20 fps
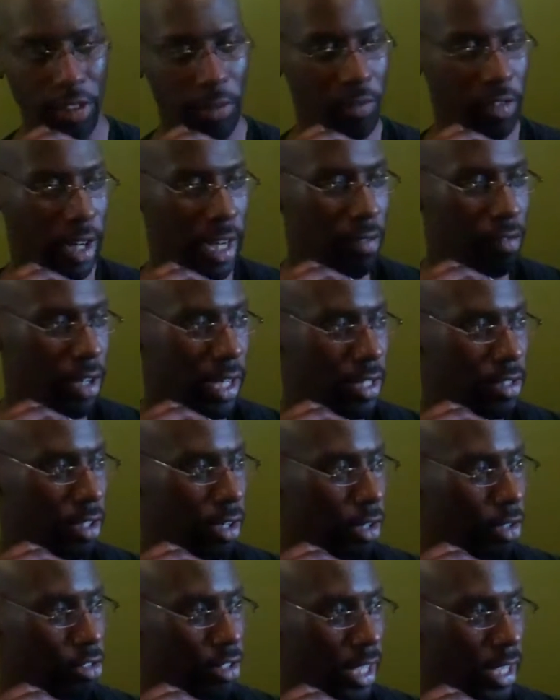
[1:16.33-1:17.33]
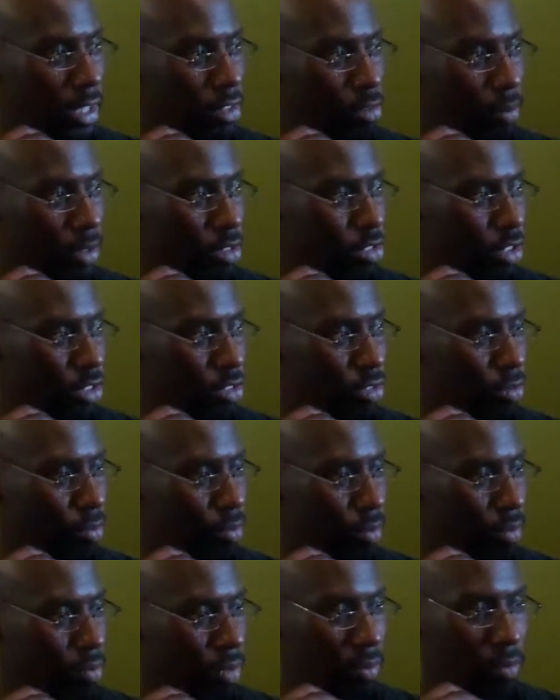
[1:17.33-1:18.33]
some very, very dark days, but
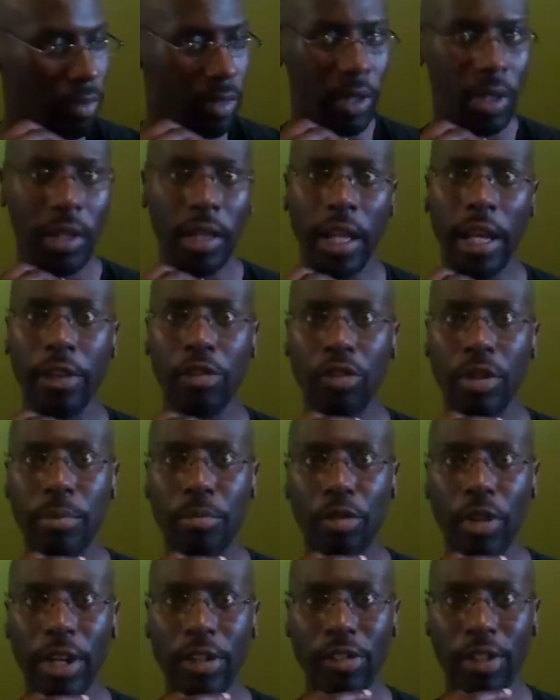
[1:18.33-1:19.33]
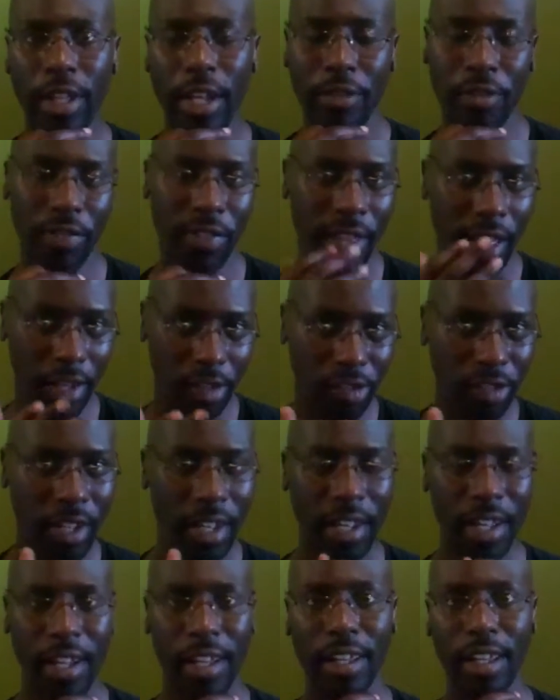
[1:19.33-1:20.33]
she's learned to embrace life, and
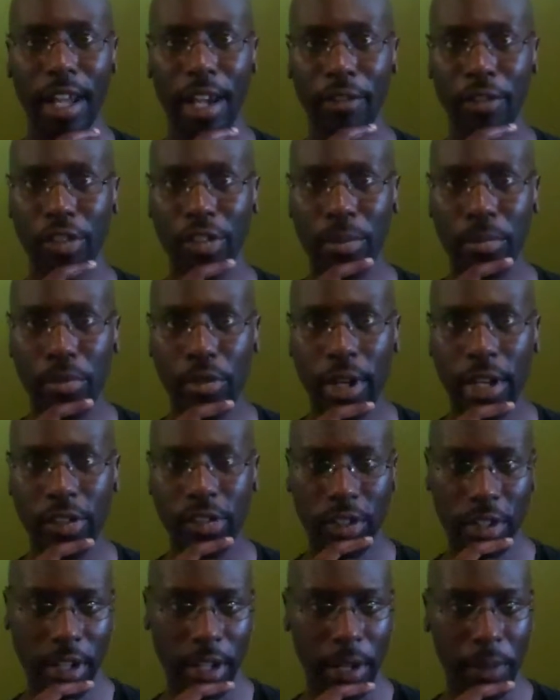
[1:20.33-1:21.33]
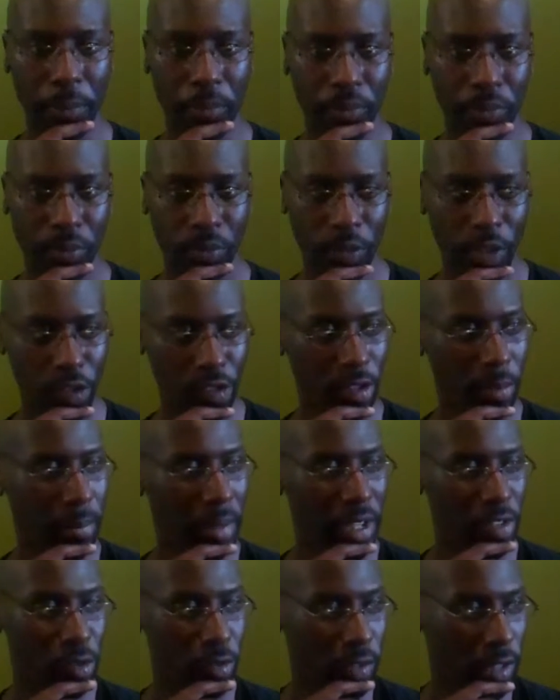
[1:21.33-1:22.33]
thus life has embraced her. She's at
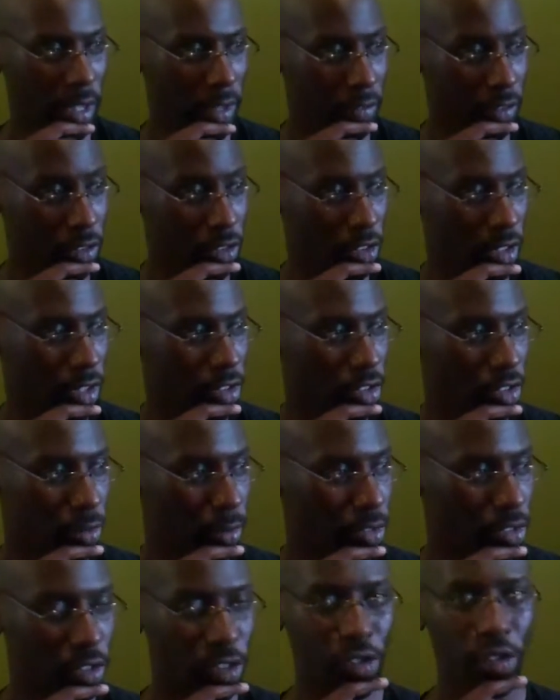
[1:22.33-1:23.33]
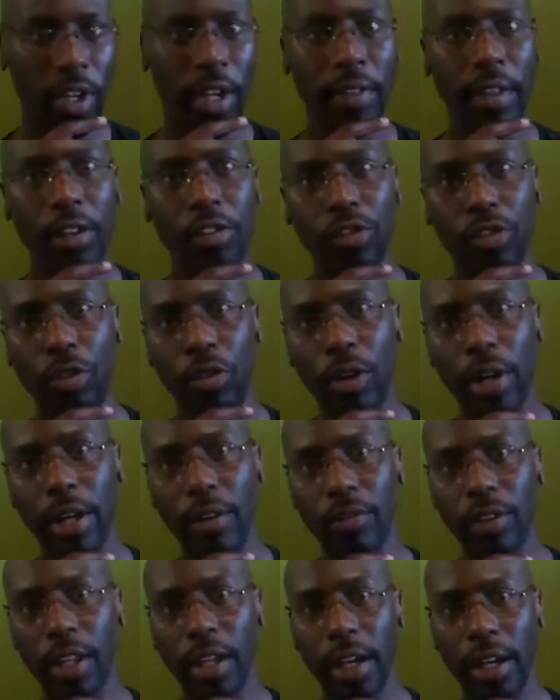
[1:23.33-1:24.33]
peace with life, and she just wants to share that joy
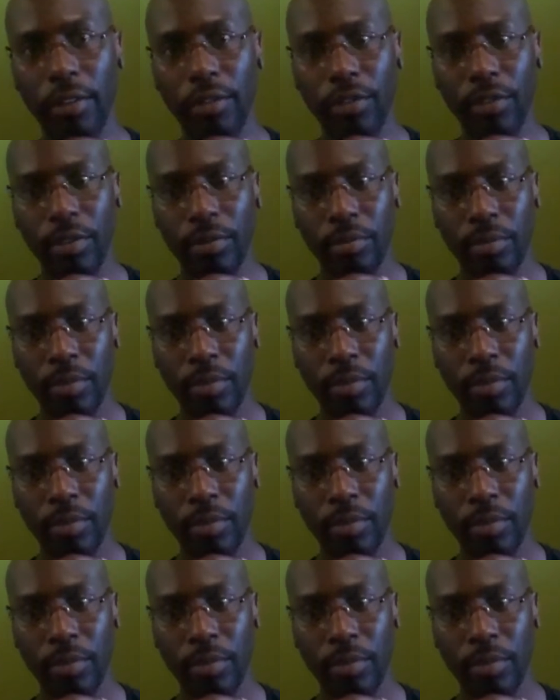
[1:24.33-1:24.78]
of life.